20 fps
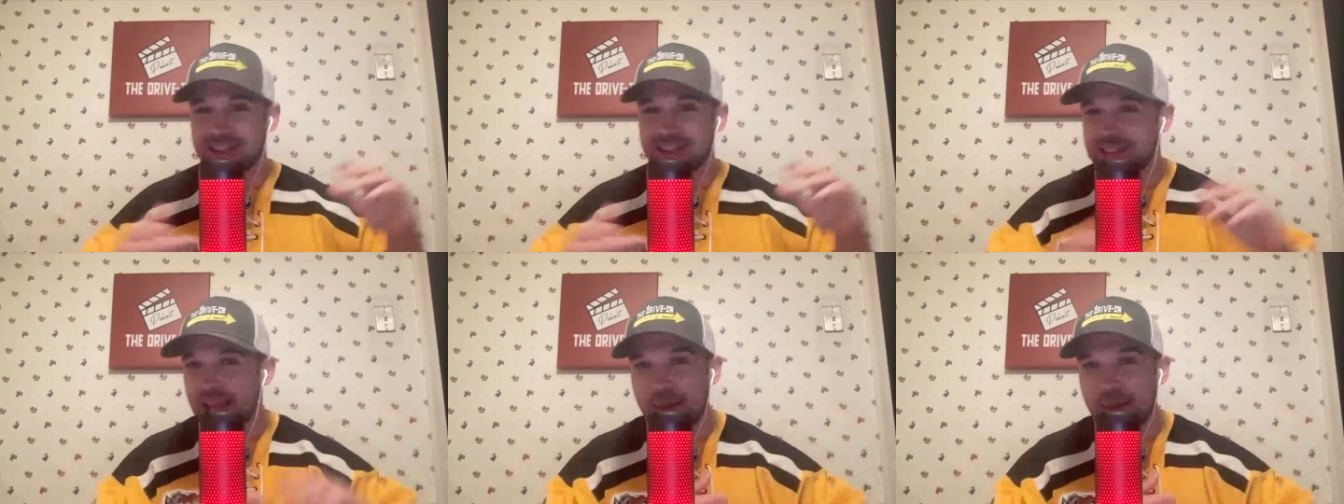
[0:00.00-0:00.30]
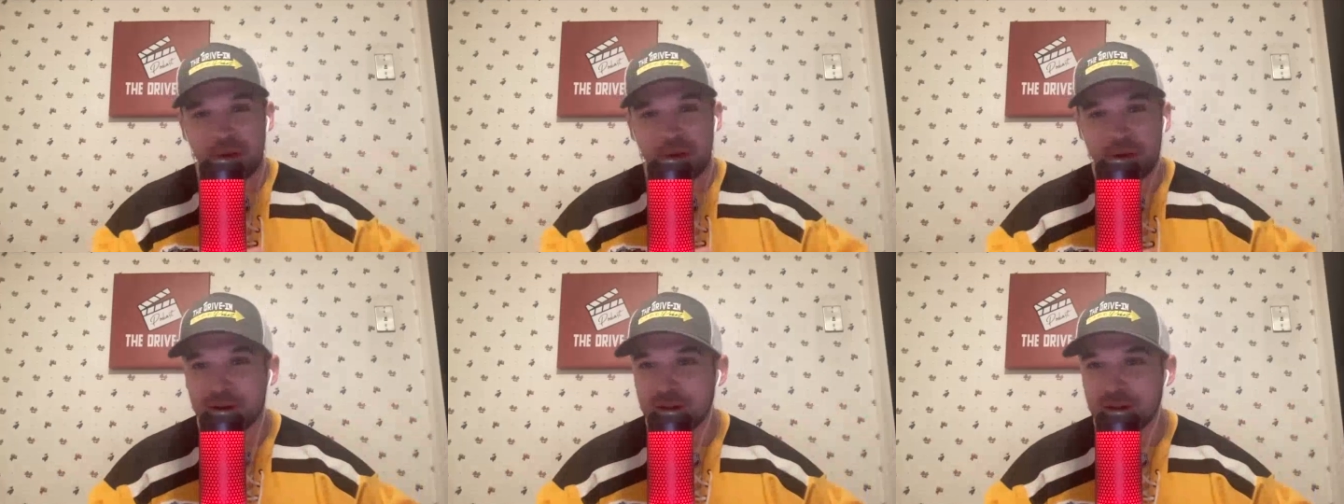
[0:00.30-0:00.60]

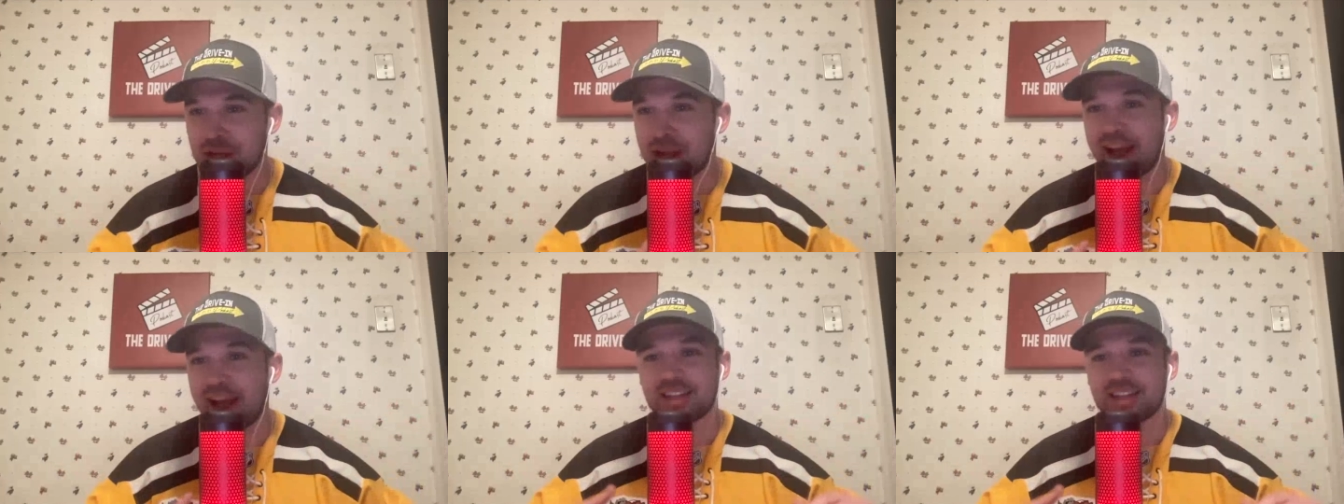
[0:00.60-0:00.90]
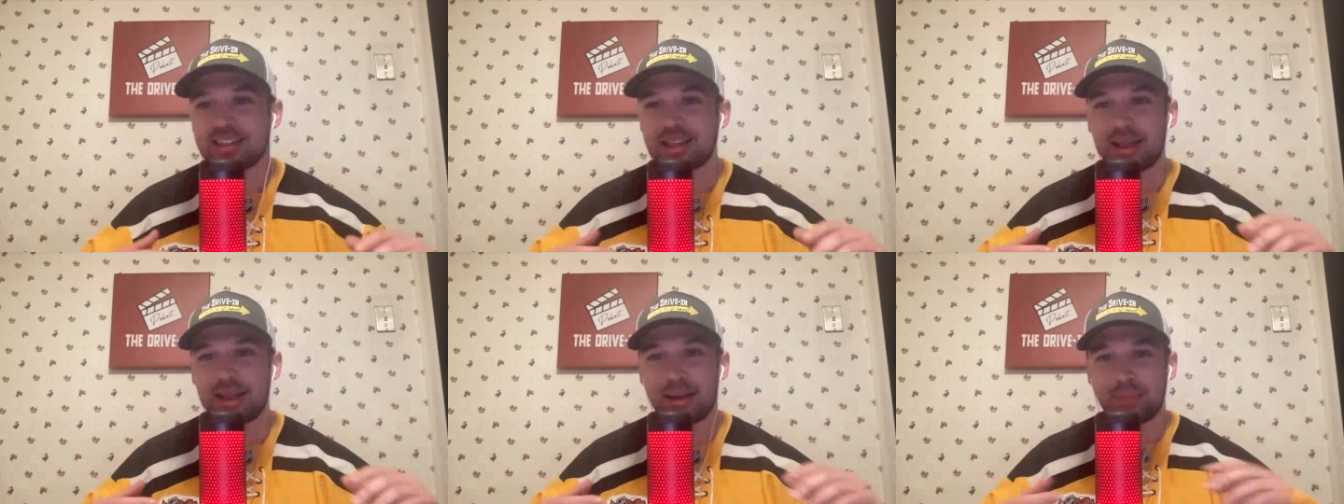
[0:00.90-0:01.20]
Samuel
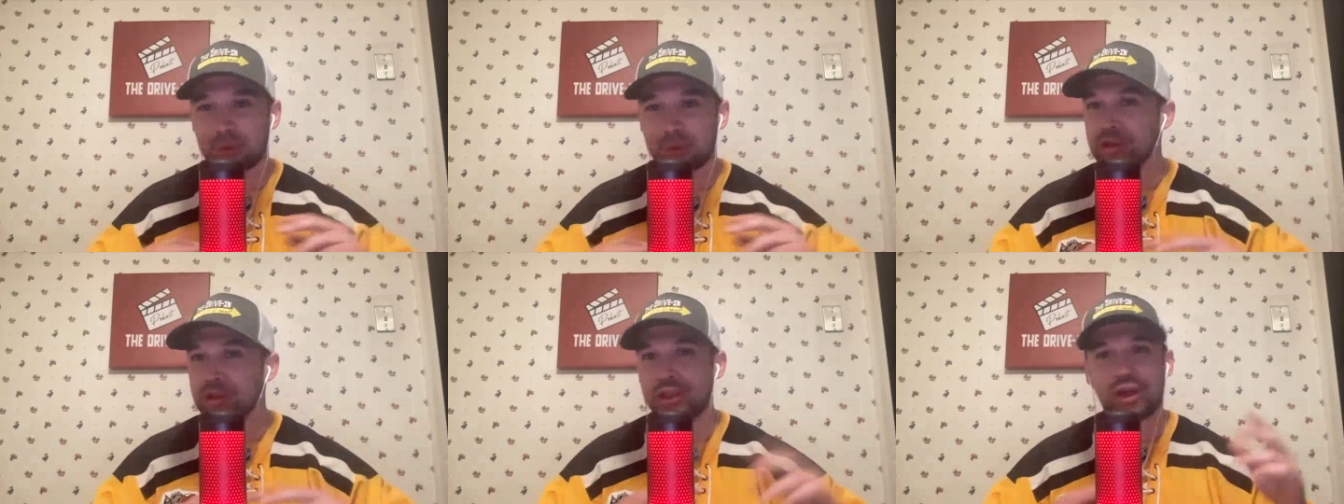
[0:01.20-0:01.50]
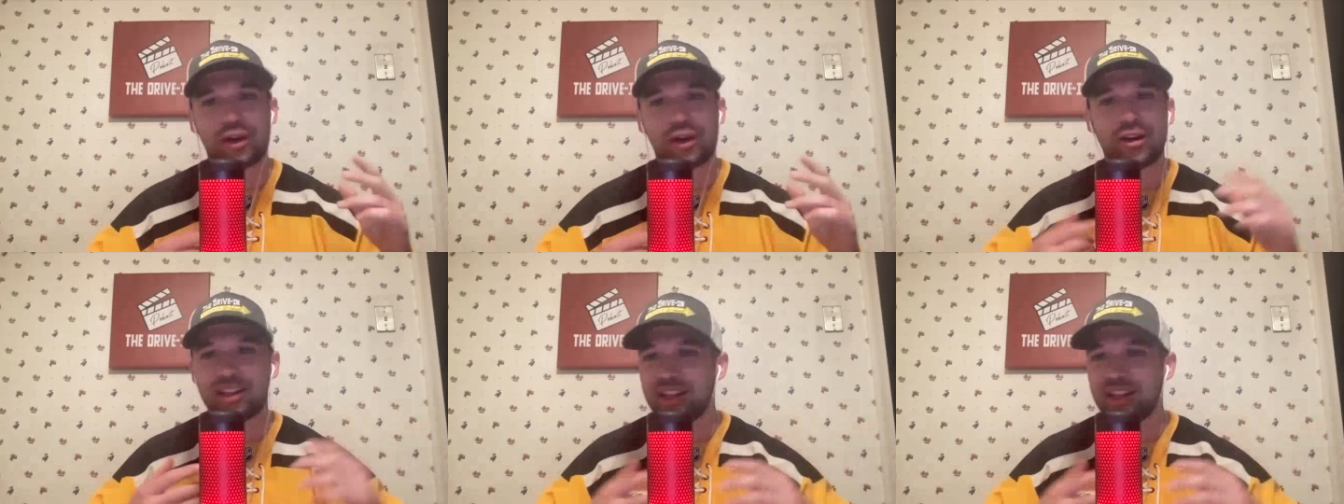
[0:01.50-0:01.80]
Jackson, Bruce
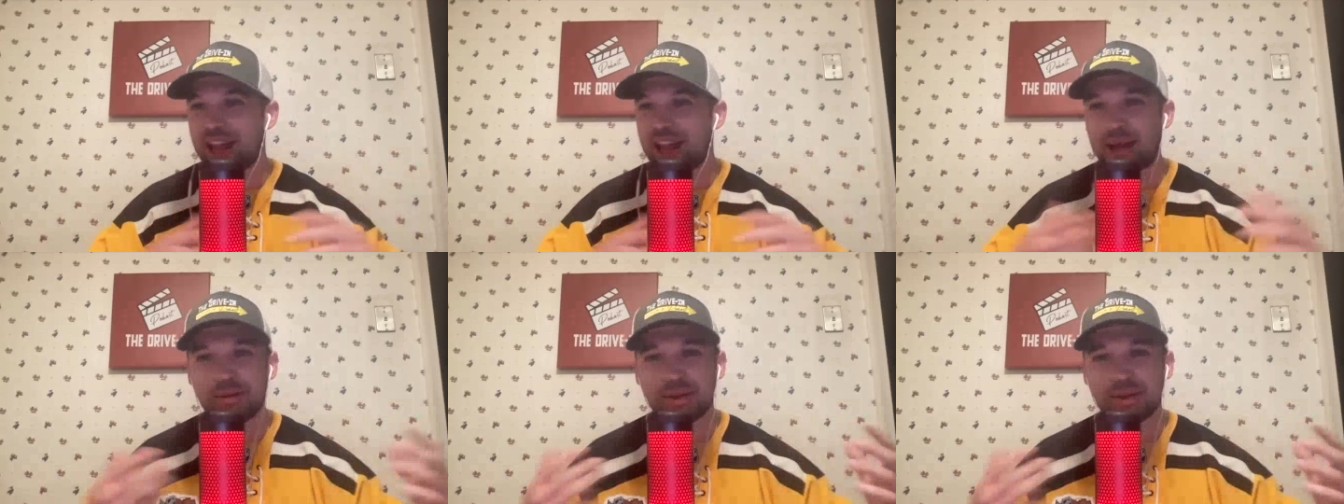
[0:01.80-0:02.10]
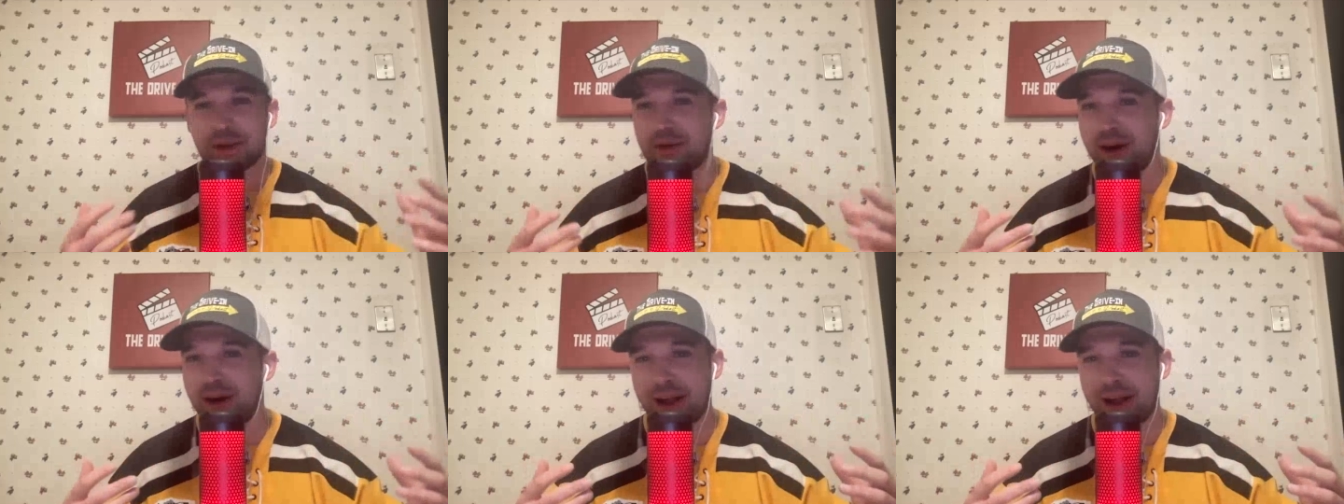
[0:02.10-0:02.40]
Dern. The names
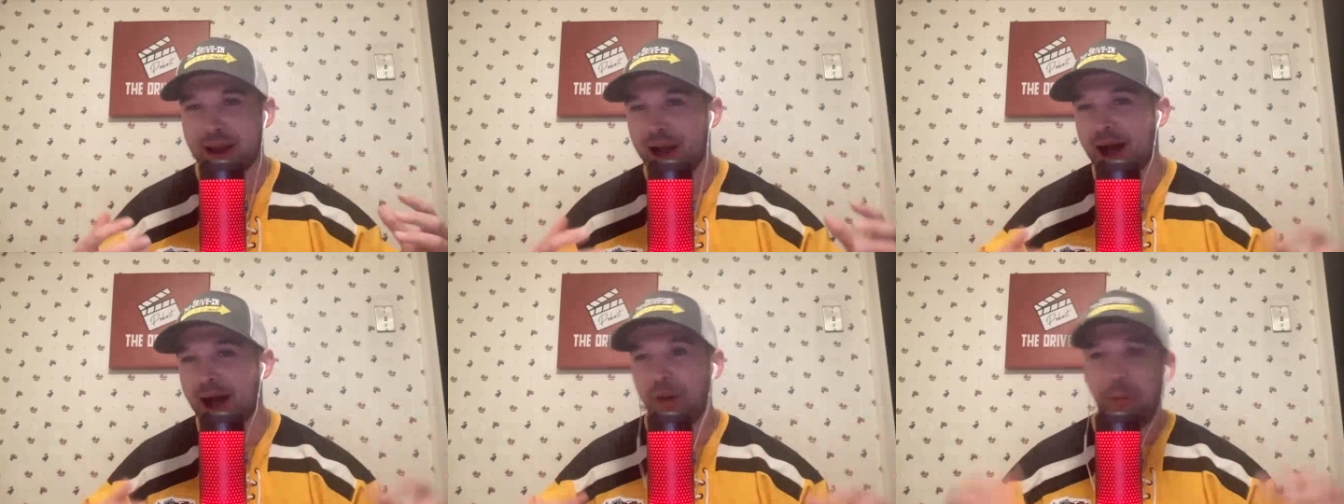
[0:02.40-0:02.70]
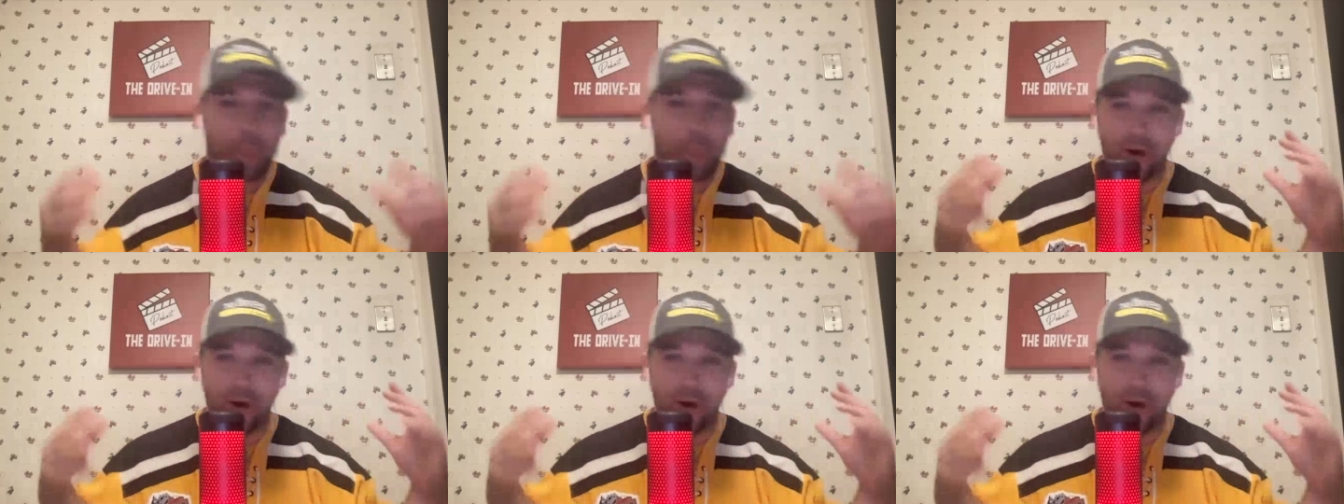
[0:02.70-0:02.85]
go on and on.